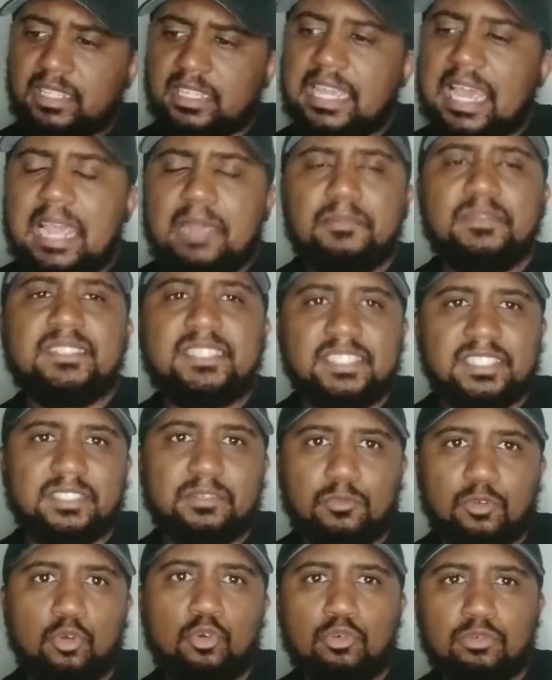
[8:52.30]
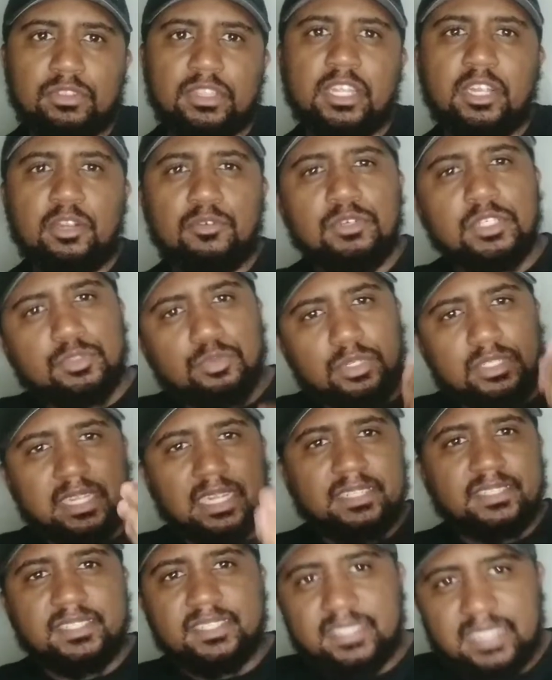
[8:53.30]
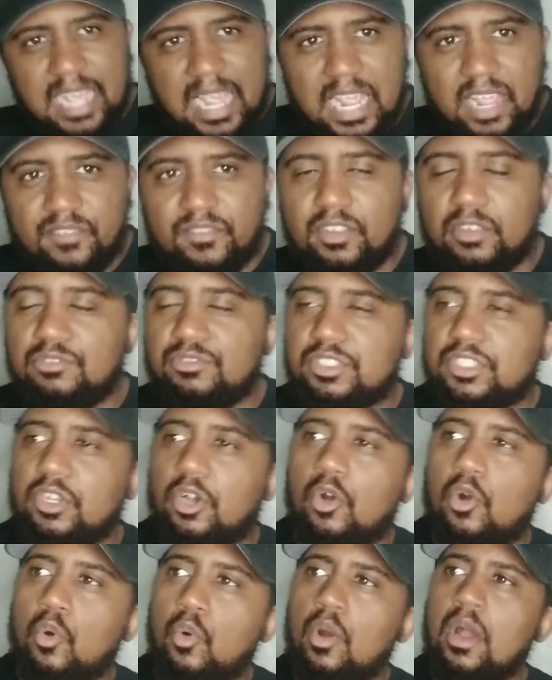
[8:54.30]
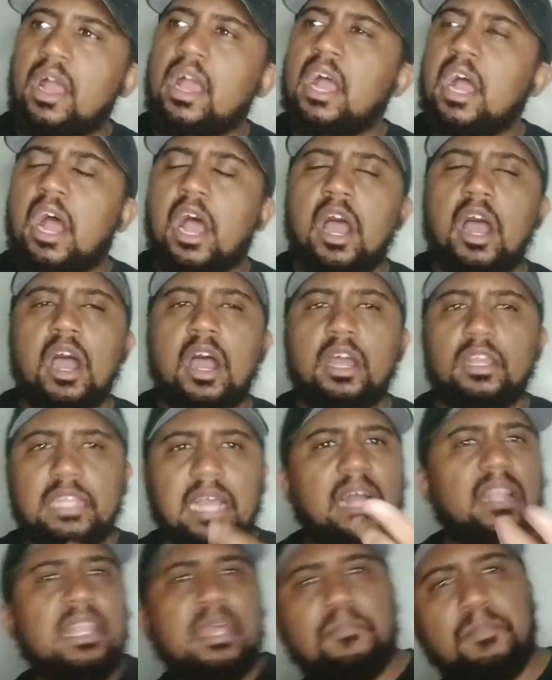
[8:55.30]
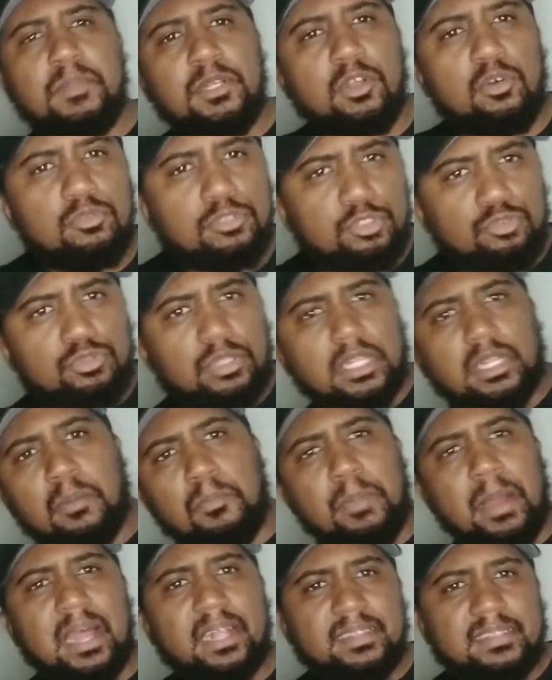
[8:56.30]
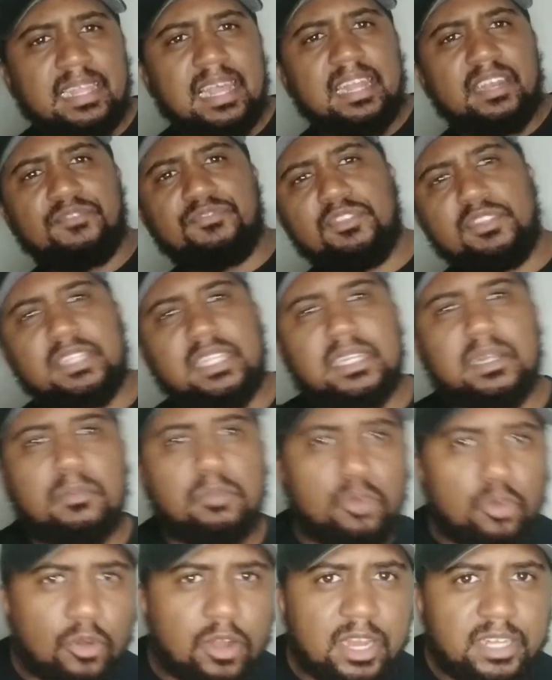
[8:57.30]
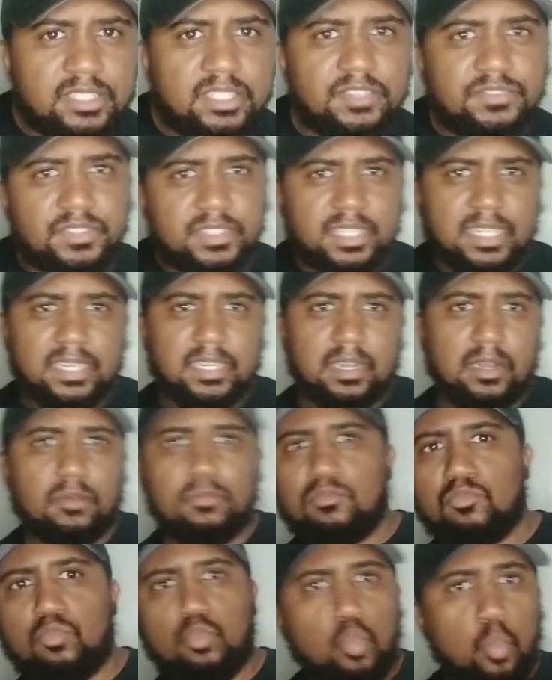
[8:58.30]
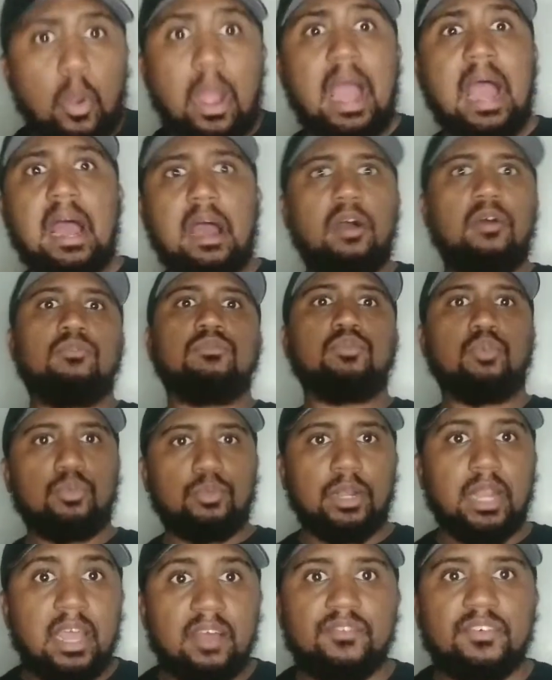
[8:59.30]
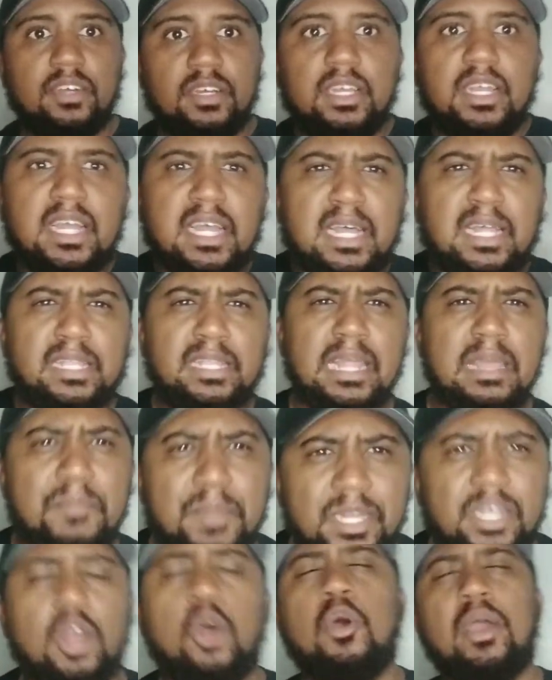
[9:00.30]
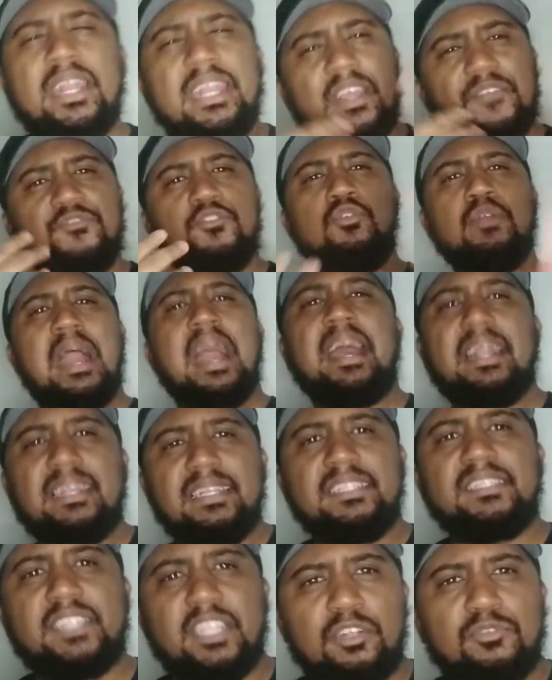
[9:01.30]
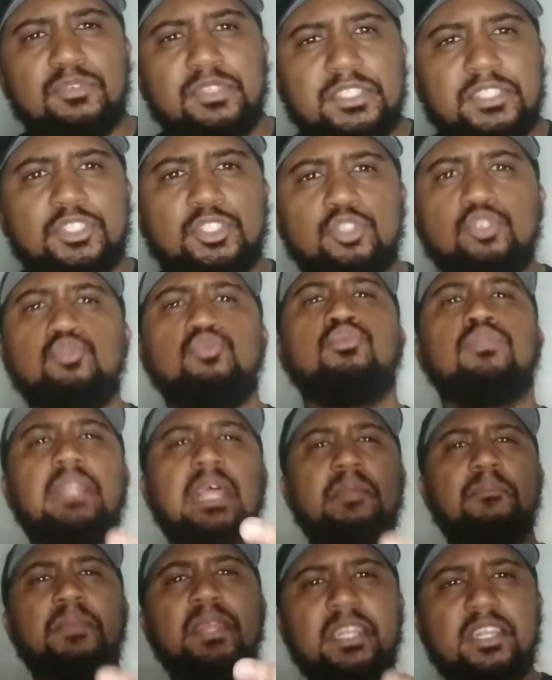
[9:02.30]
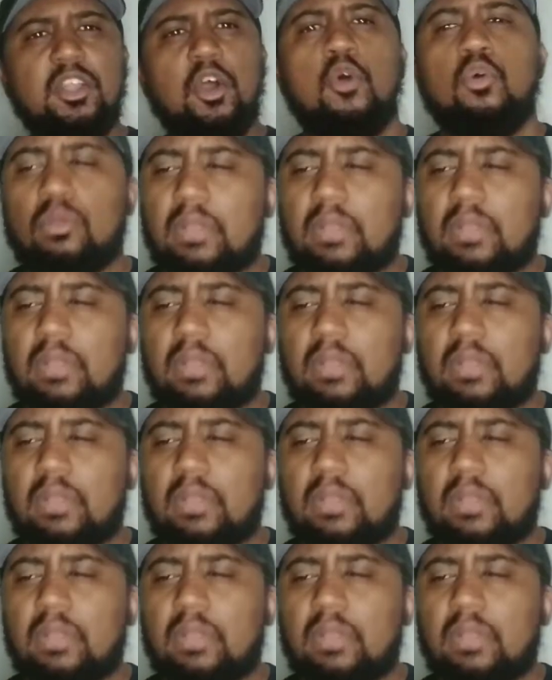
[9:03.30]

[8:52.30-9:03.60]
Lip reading: Came into some cool theories, which I just gave you. So, y'all let me know what you think about that. If you think I'm crazy, if you think I'm wild or whatever. Let me know. And if you got any theories too, let me know.